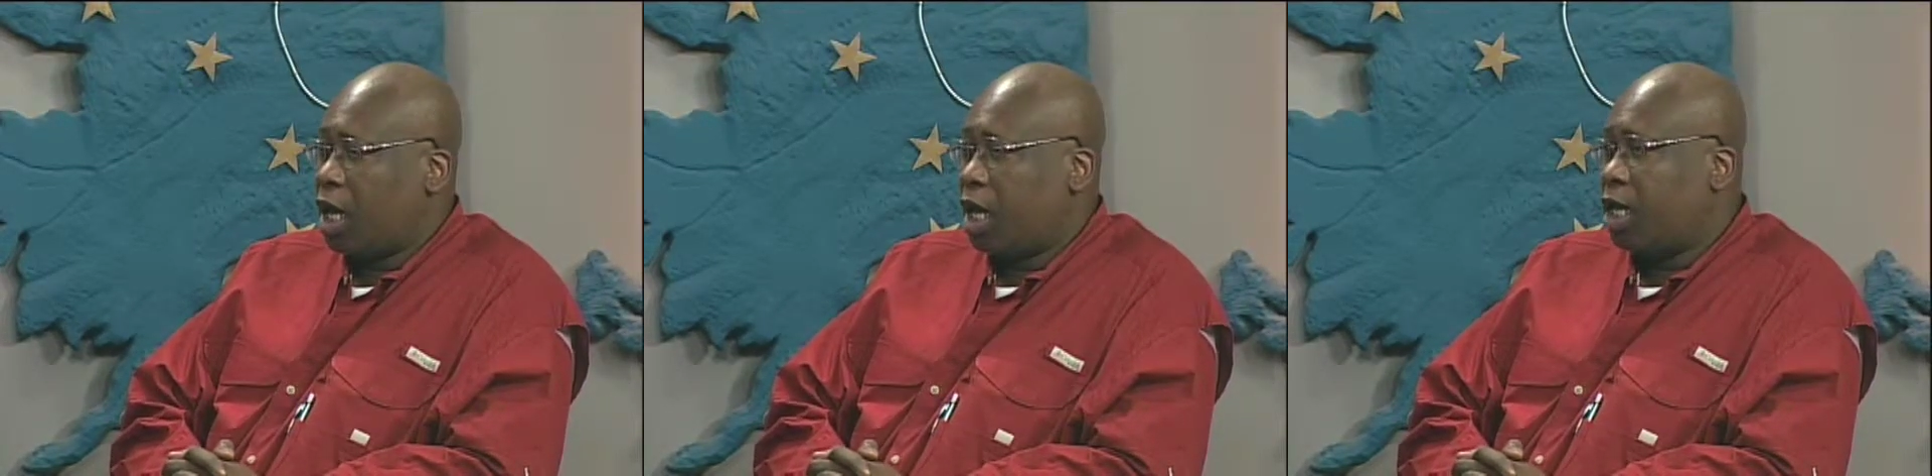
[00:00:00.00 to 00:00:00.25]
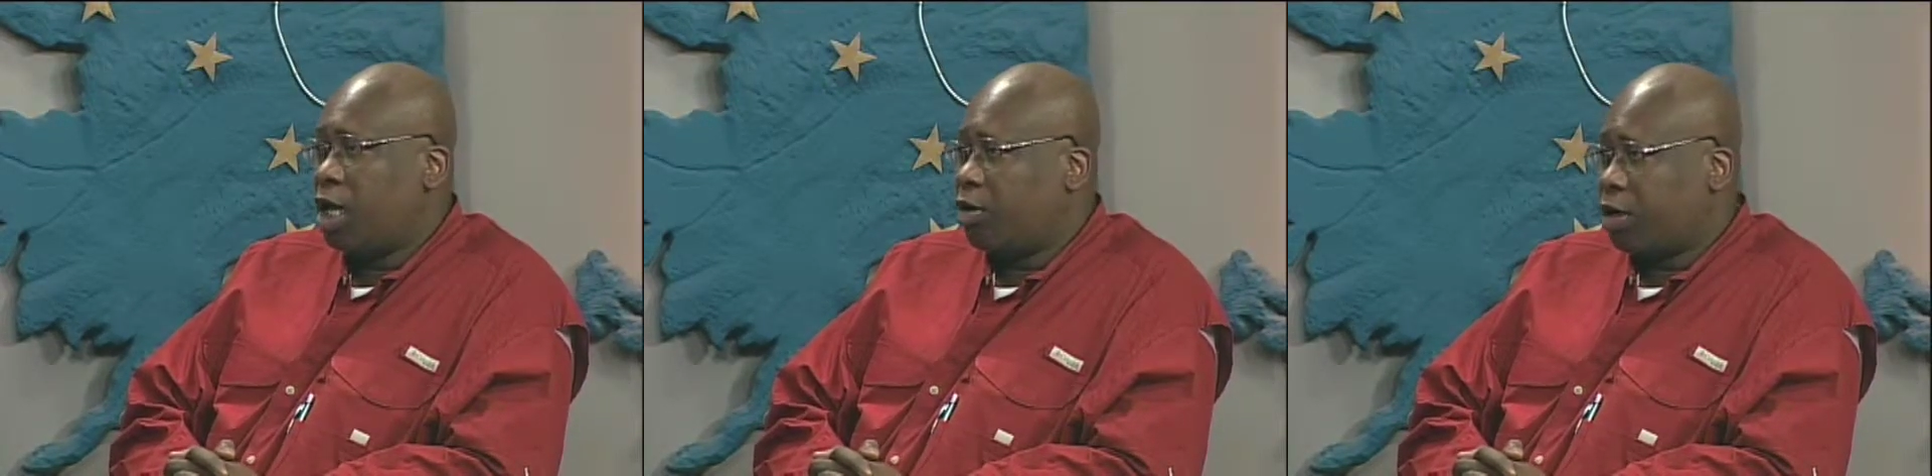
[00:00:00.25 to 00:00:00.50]

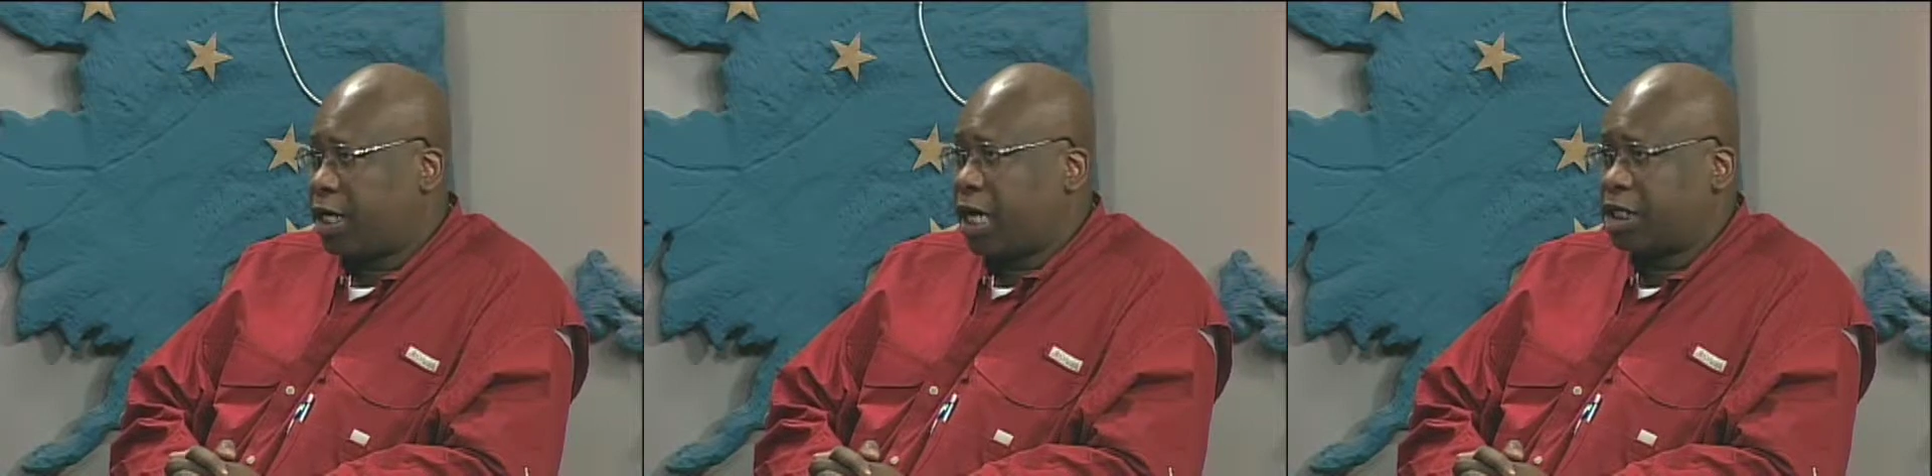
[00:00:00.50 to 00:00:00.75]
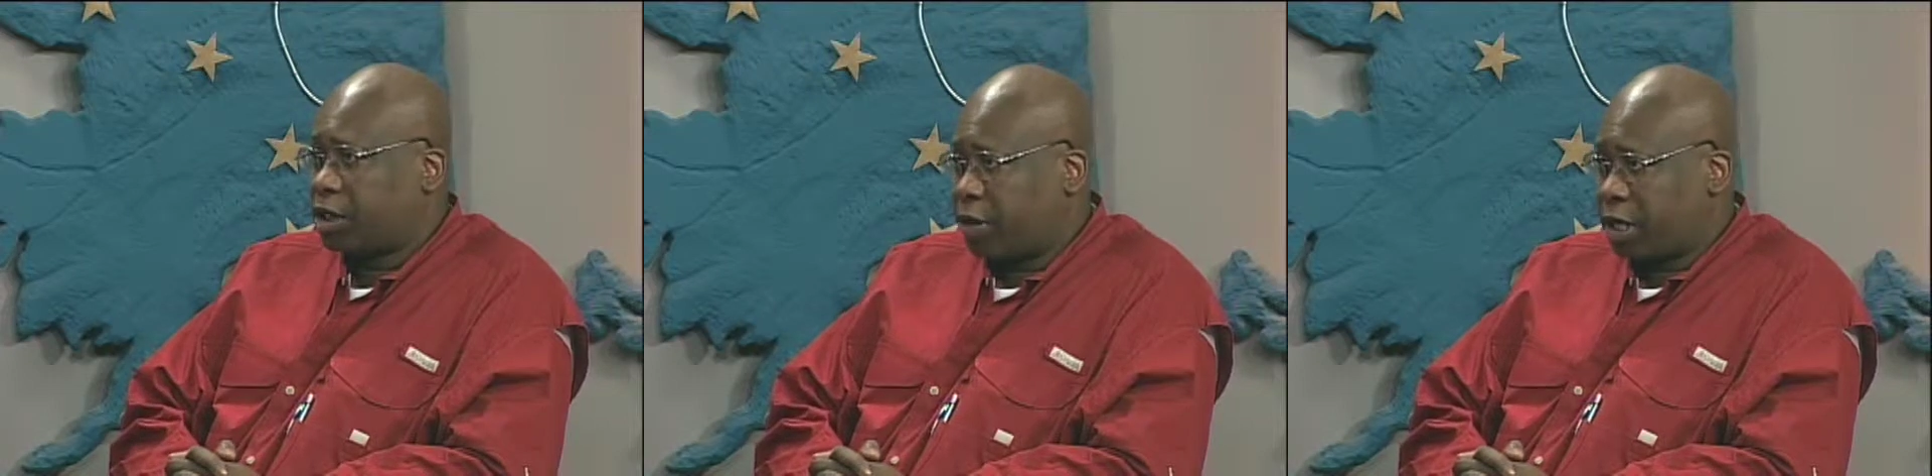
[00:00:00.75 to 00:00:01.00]
no, the
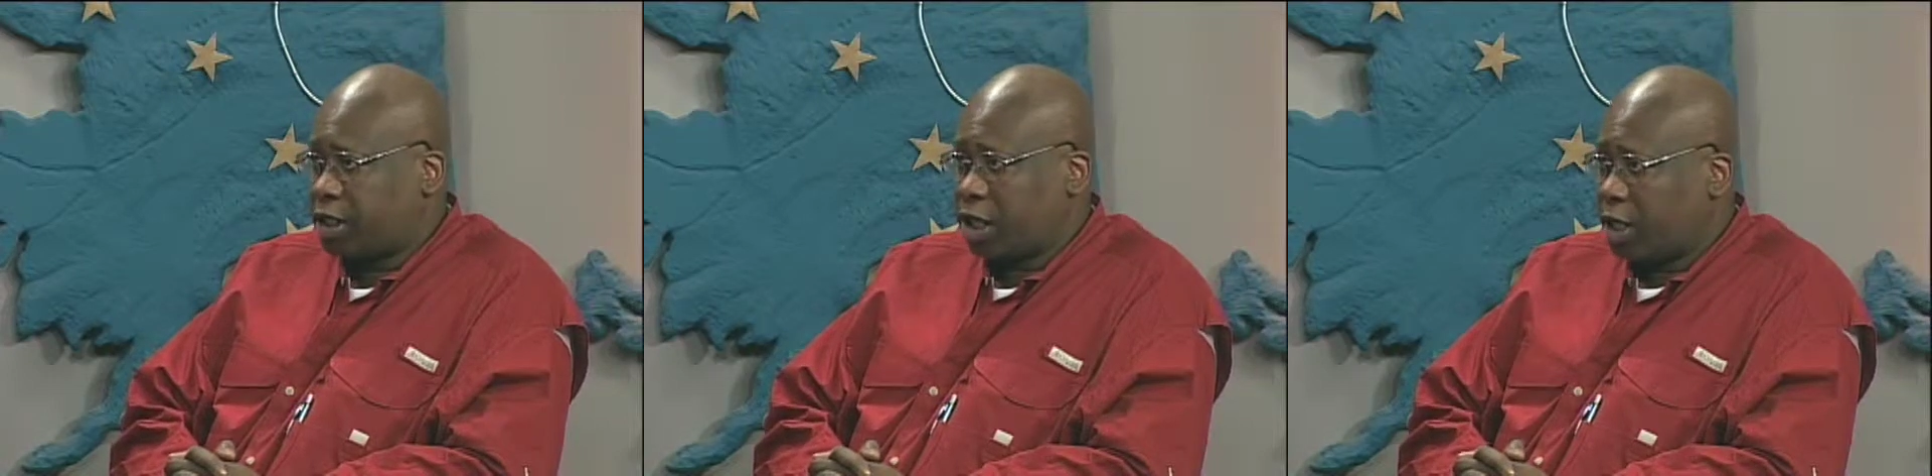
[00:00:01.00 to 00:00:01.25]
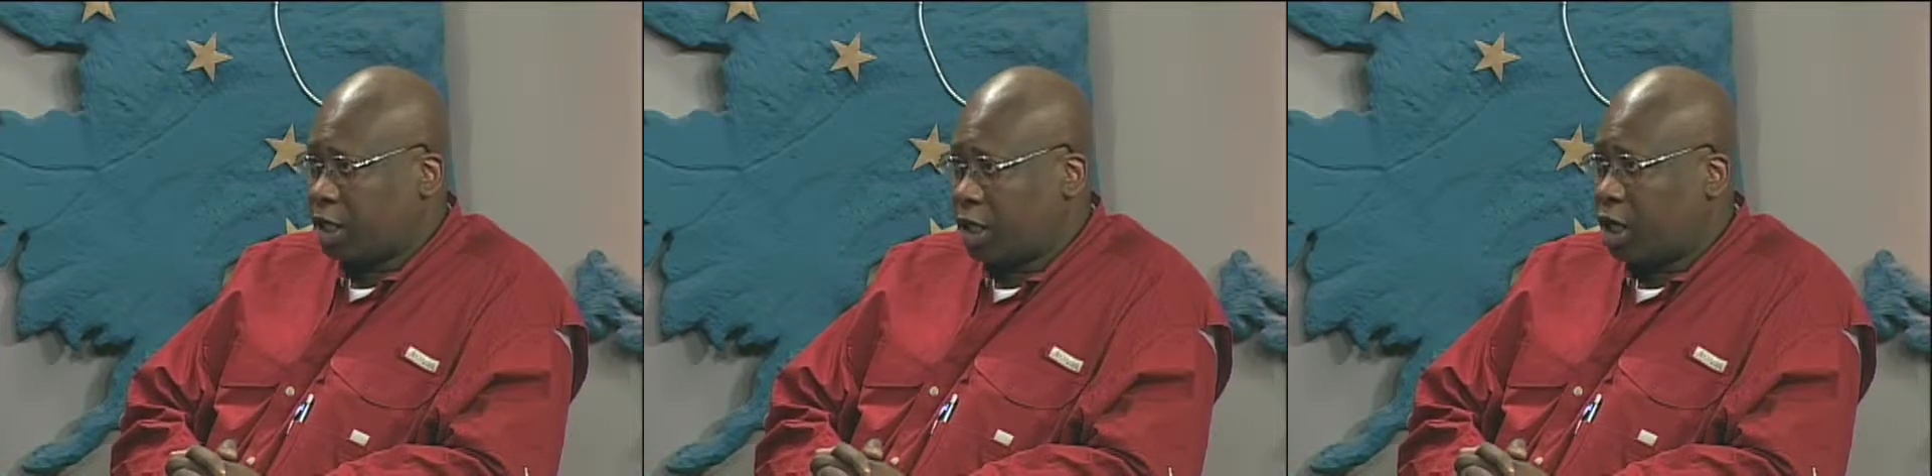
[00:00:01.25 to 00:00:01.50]
tax credits aren't
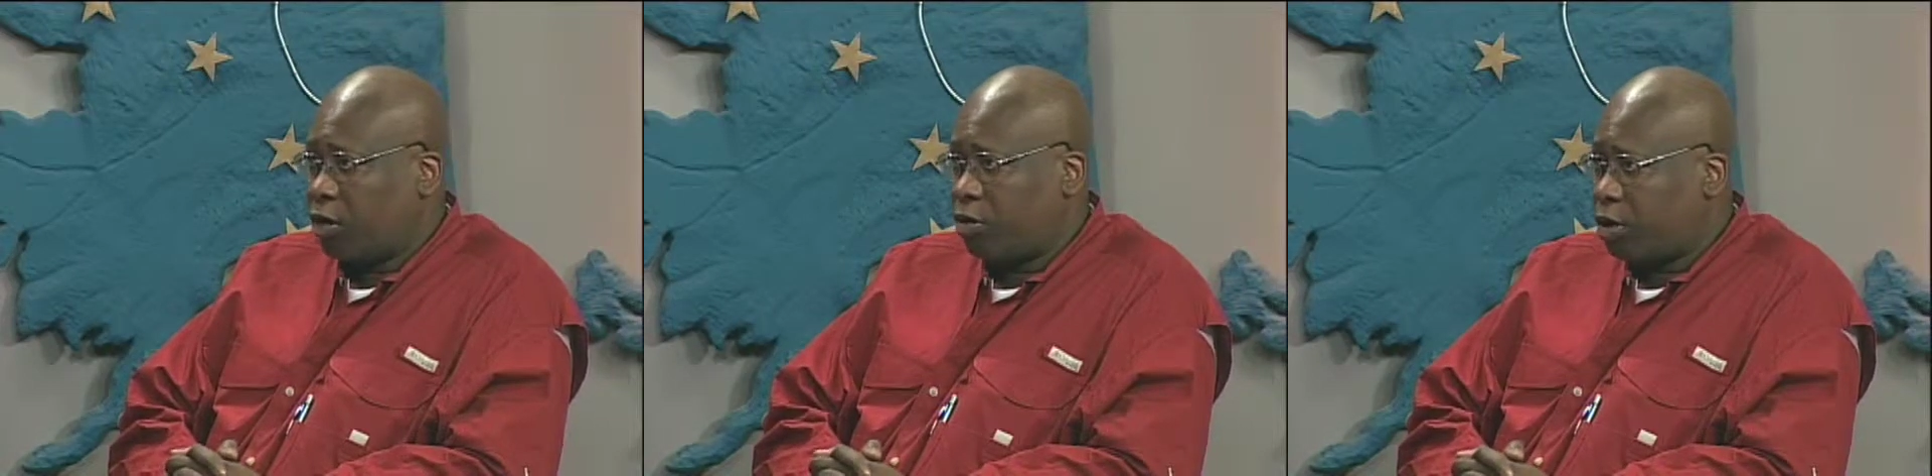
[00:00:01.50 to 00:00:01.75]
going to go,